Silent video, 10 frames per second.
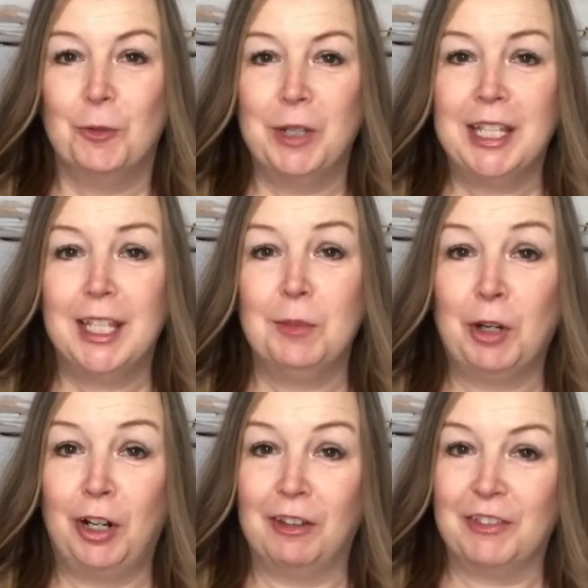We keep
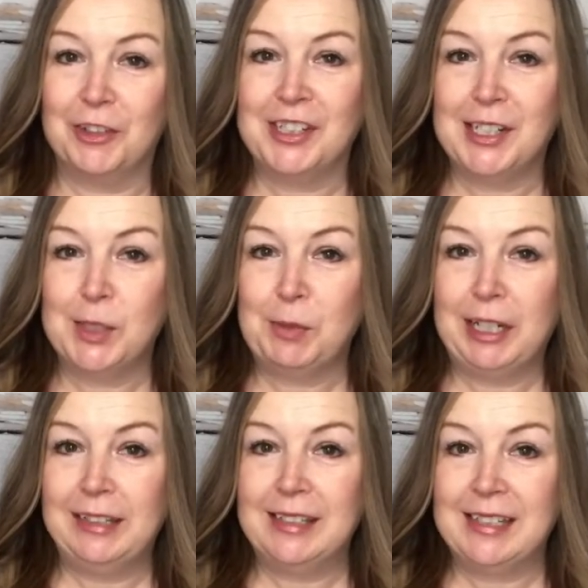all of those things
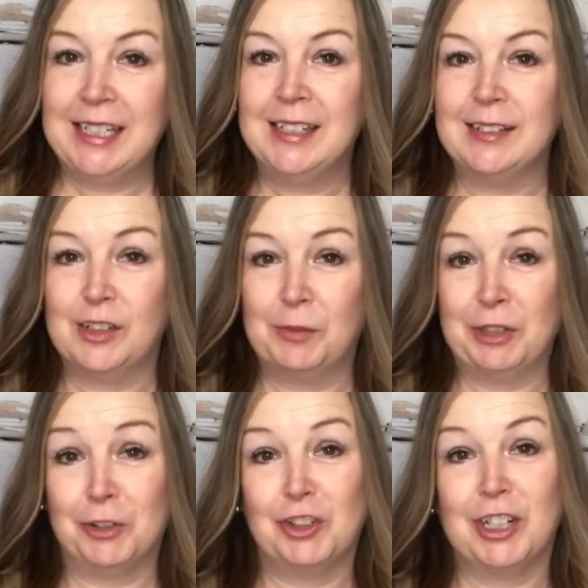behind the scenes so we
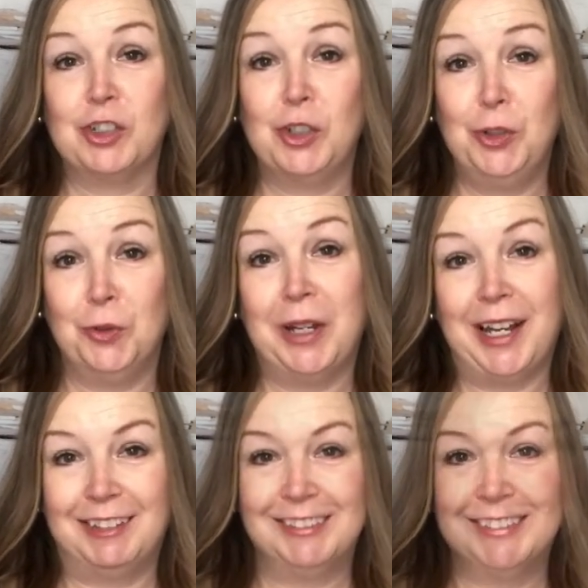don't stress you
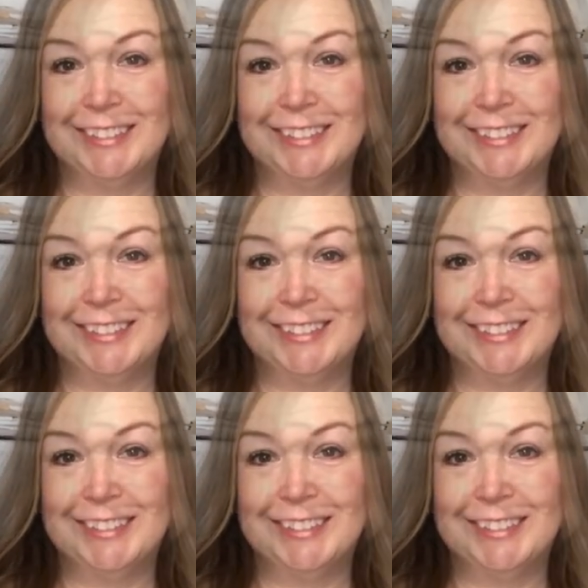out.